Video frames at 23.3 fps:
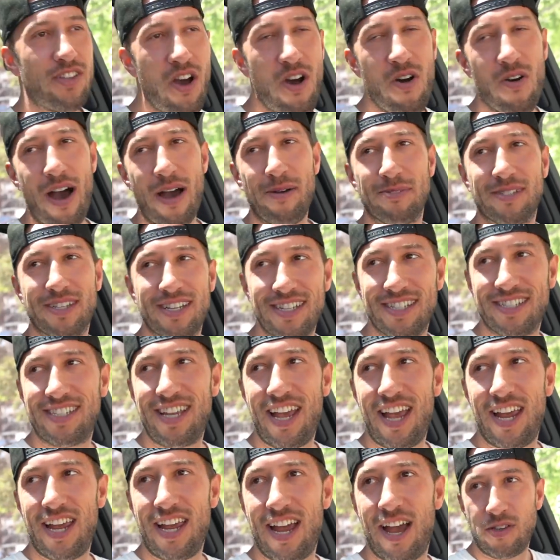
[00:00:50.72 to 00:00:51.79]
No, I was gonna
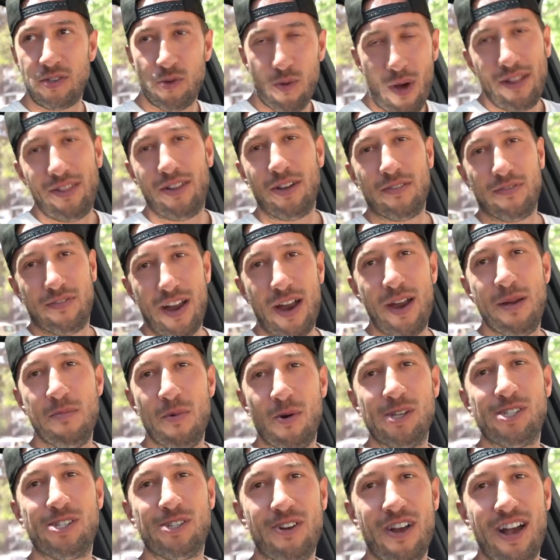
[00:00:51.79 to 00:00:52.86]
say, do I look very
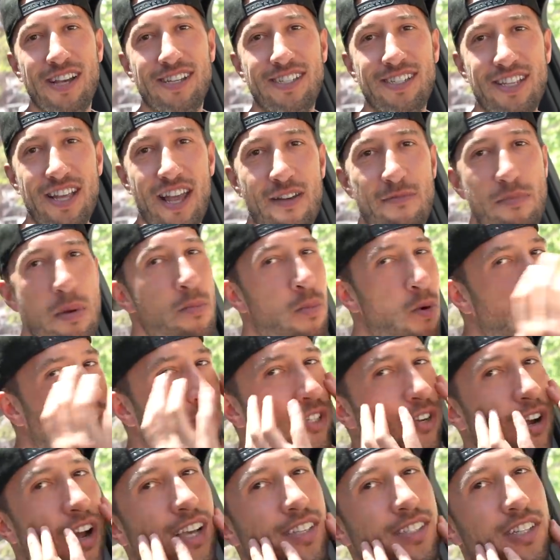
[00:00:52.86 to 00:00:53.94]
moisturized today? I've been
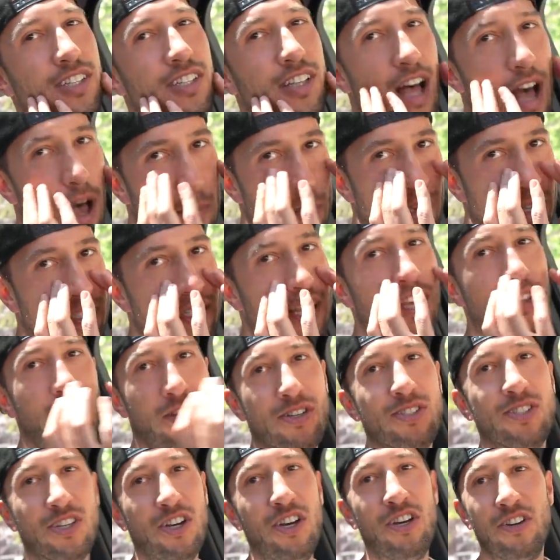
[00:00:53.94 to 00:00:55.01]
moisturizing a lot. My skin
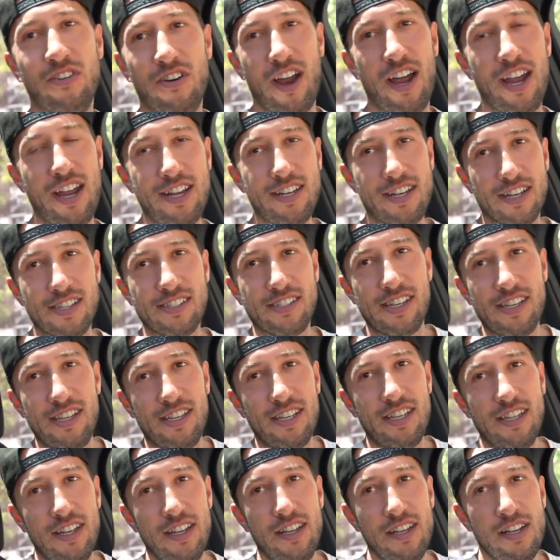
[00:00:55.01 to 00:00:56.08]
looks good, right? Does it?
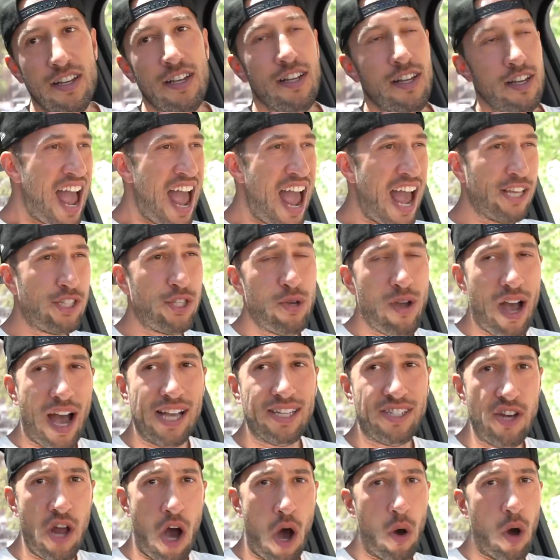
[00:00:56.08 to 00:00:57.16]
Nice. As you
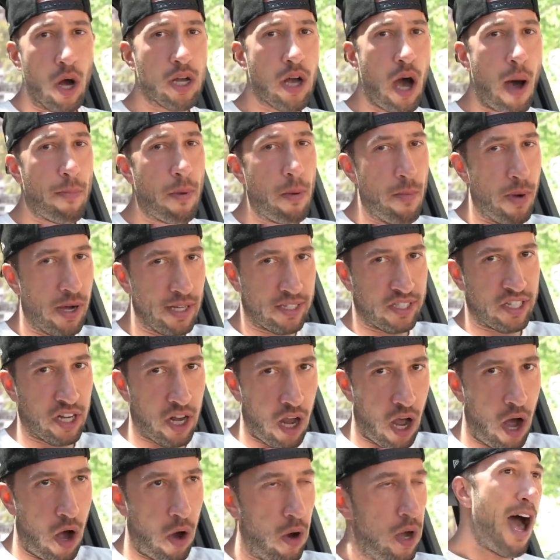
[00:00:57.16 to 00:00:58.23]
guys know, a couple months
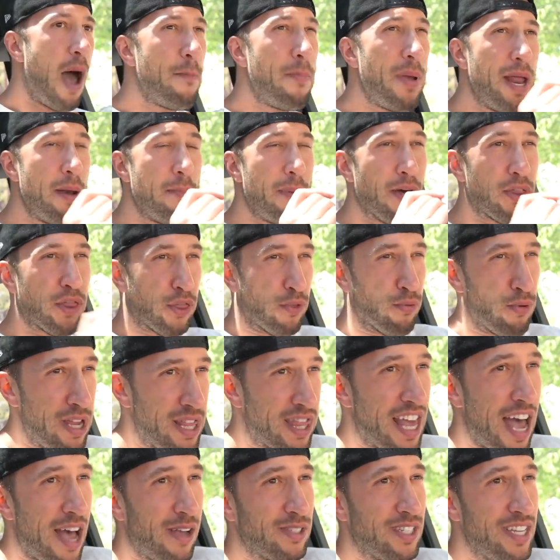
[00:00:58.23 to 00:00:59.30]
ago, I paid about
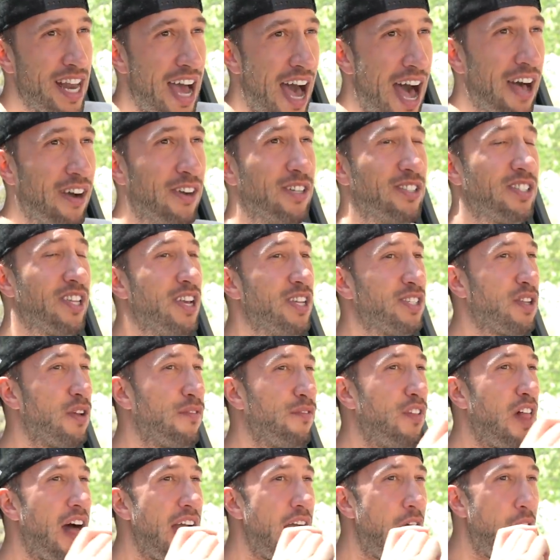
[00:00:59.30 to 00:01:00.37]
$3,000 to
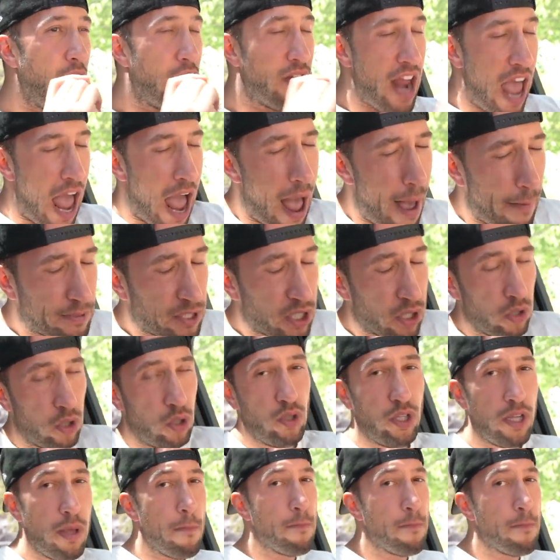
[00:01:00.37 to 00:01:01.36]
fly out an absolutely